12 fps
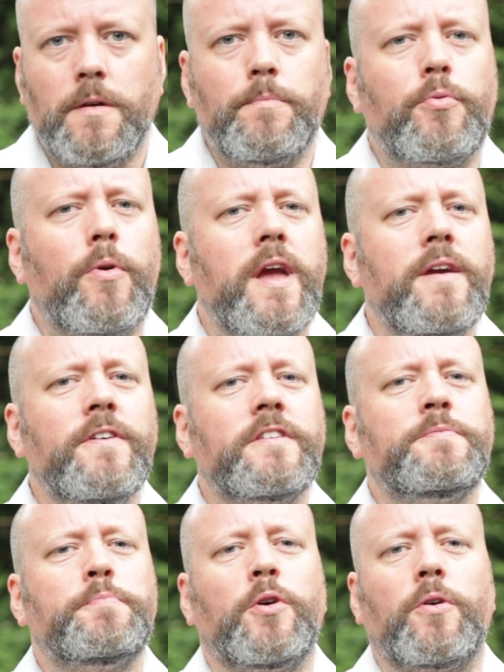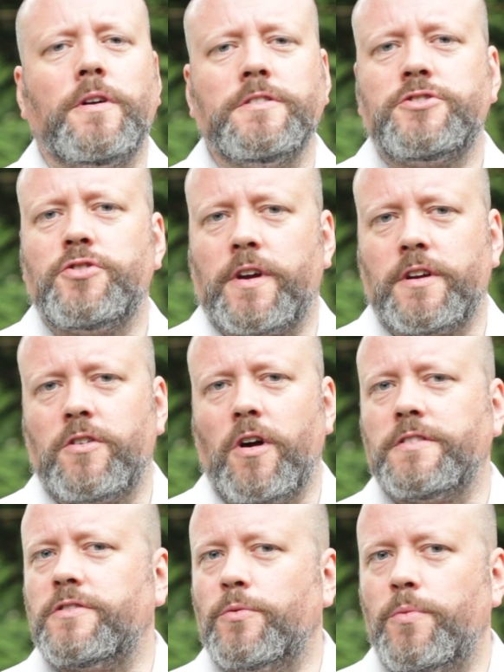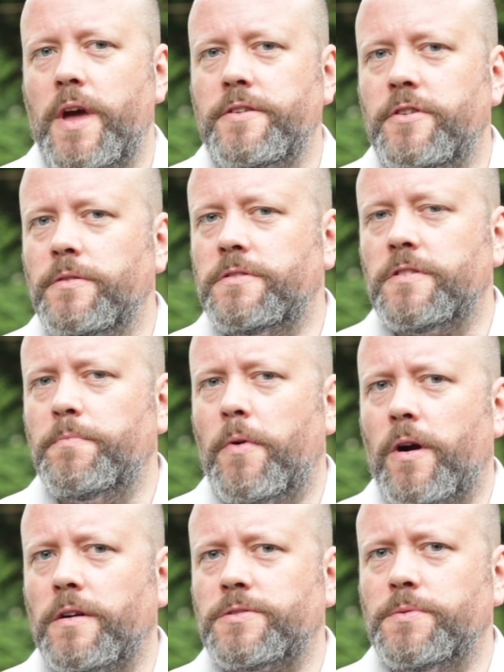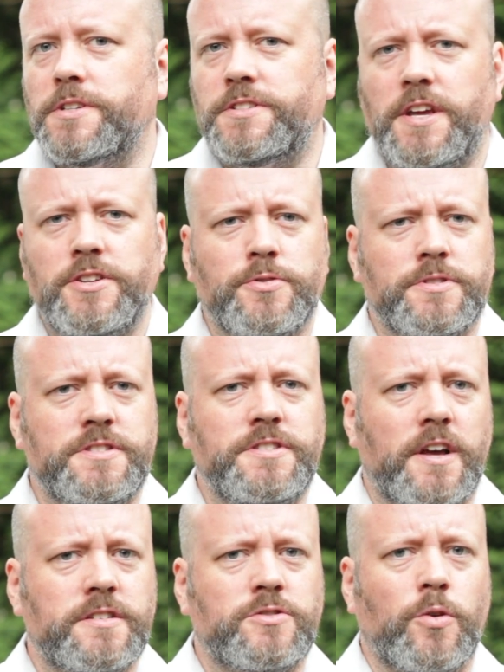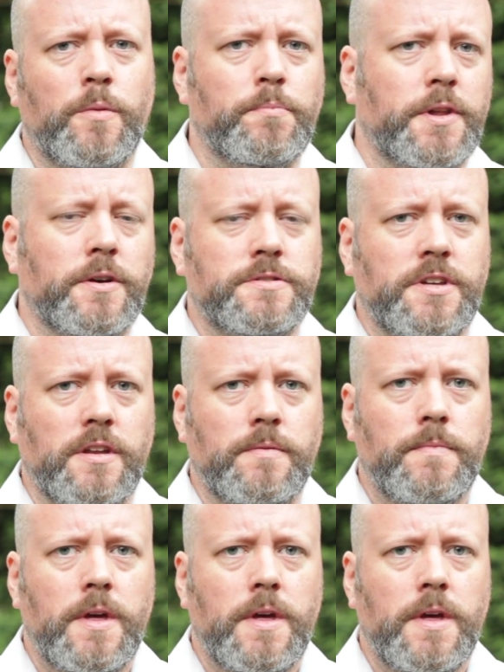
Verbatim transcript: brave explorers trek across the red dunes of Mars when a dangerous dust storm blows in.